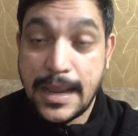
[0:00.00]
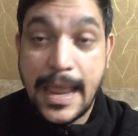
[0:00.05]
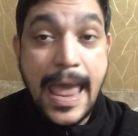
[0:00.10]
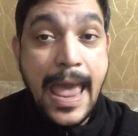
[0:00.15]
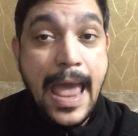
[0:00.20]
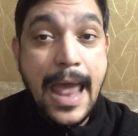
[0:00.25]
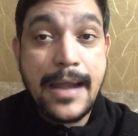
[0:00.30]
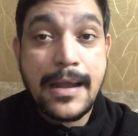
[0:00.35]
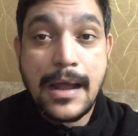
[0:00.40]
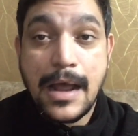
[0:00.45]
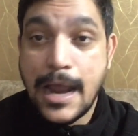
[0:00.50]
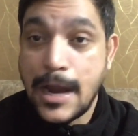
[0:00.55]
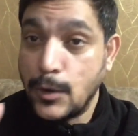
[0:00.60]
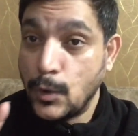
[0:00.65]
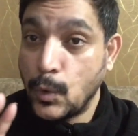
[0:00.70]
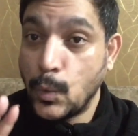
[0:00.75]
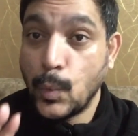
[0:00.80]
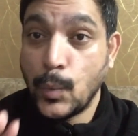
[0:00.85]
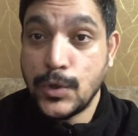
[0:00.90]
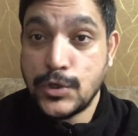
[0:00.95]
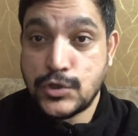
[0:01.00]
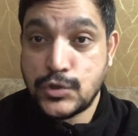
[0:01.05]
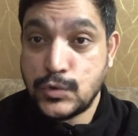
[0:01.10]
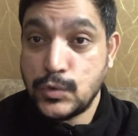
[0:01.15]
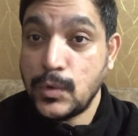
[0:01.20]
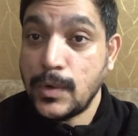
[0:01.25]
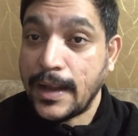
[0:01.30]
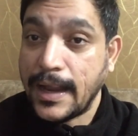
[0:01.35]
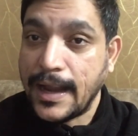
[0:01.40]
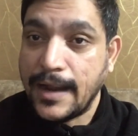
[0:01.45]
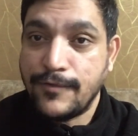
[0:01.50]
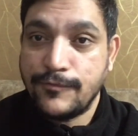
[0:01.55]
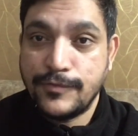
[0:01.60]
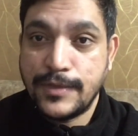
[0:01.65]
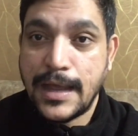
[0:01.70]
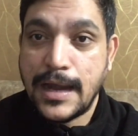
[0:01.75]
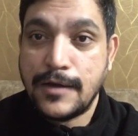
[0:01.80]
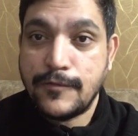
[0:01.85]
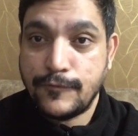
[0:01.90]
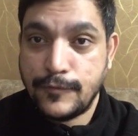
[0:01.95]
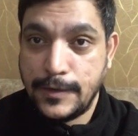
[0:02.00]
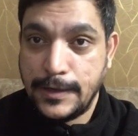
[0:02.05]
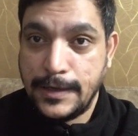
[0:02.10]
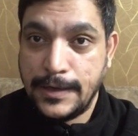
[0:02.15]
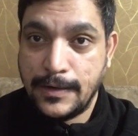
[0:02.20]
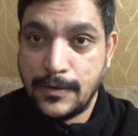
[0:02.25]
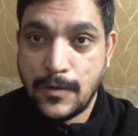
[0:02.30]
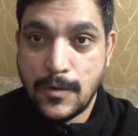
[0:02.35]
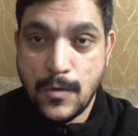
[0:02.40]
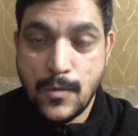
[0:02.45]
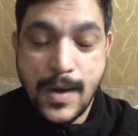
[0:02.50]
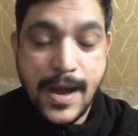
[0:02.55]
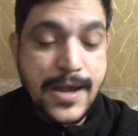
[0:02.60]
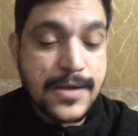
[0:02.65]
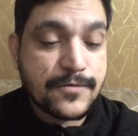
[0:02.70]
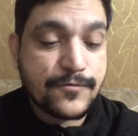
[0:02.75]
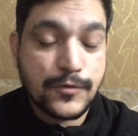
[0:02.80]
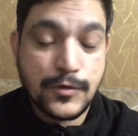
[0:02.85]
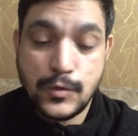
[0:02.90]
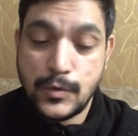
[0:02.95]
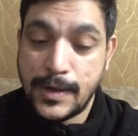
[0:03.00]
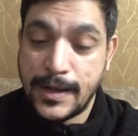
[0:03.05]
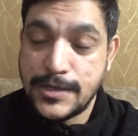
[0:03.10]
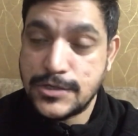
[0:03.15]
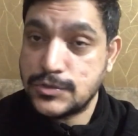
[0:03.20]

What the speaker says: and I don't wish to have that feeling, all right, for you guys.